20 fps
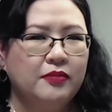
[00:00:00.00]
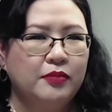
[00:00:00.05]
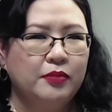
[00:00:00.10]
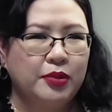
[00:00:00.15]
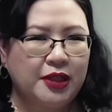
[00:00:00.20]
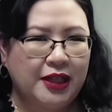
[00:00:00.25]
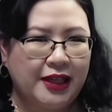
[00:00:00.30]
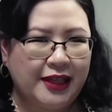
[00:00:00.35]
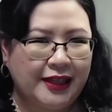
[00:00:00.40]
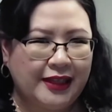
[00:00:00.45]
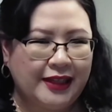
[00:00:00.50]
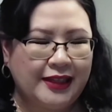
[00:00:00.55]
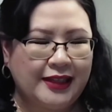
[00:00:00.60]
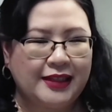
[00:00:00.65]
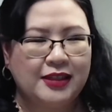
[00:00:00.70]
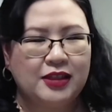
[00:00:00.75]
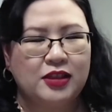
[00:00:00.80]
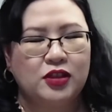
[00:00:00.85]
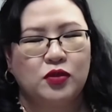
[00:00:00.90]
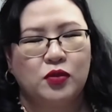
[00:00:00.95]

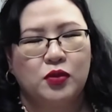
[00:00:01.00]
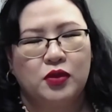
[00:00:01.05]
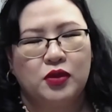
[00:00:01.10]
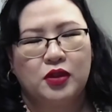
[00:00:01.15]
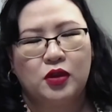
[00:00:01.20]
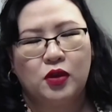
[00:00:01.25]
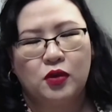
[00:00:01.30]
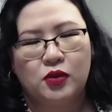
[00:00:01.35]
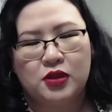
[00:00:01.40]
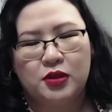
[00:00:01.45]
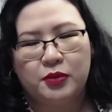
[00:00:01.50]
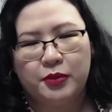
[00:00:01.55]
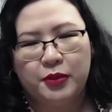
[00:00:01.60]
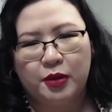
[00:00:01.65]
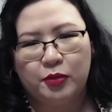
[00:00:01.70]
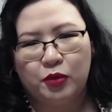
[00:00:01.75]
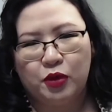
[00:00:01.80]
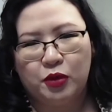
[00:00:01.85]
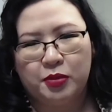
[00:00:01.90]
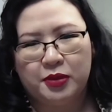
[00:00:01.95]
blankets or the cozy
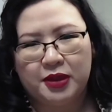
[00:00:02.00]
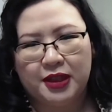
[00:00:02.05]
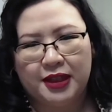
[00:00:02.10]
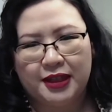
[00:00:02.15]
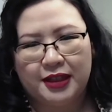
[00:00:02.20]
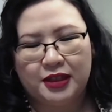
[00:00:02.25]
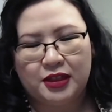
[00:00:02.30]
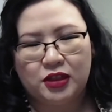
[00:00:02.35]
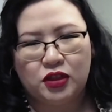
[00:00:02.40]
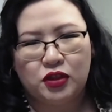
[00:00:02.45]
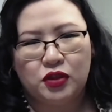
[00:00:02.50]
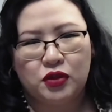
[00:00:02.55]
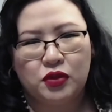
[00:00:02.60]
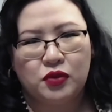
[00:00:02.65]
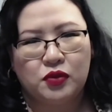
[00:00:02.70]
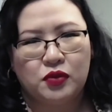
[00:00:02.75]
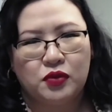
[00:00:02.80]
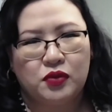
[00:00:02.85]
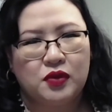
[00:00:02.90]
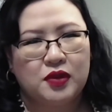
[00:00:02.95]
memory blankets
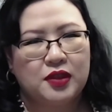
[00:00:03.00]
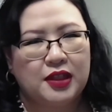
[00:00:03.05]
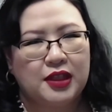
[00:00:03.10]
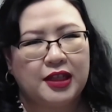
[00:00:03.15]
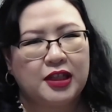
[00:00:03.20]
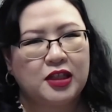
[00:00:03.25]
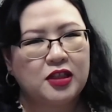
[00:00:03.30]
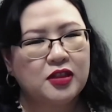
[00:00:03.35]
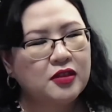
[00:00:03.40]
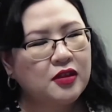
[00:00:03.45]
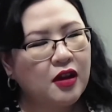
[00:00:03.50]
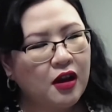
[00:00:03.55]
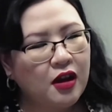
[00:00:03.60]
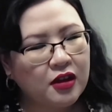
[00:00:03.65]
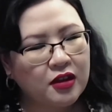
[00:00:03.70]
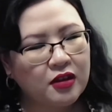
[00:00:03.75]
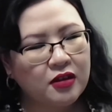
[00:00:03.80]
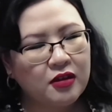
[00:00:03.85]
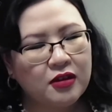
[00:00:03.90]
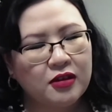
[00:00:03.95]
use like
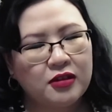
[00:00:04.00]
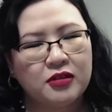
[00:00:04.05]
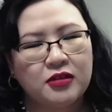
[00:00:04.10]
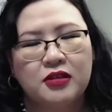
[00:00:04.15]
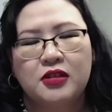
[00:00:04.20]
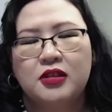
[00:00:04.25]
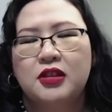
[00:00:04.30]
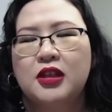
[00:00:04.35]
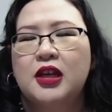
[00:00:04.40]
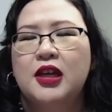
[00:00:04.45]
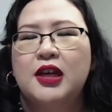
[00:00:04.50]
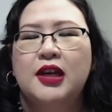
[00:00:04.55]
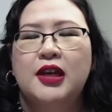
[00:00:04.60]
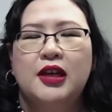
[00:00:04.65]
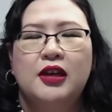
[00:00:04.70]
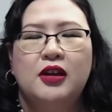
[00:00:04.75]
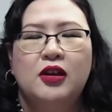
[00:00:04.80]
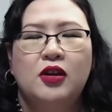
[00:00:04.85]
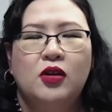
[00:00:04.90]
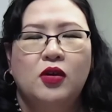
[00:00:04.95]
sock yarns
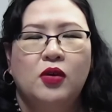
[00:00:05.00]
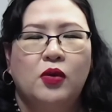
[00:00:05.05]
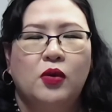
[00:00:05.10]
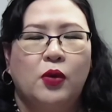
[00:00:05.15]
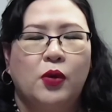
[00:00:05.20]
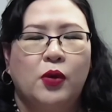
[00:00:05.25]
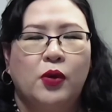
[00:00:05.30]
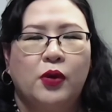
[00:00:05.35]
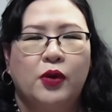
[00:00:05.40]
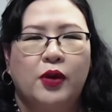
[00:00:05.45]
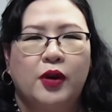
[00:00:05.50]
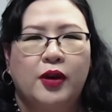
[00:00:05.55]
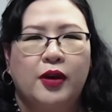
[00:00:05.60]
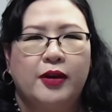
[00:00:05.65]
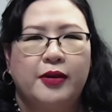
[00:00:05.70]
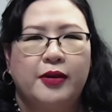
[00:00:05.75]
or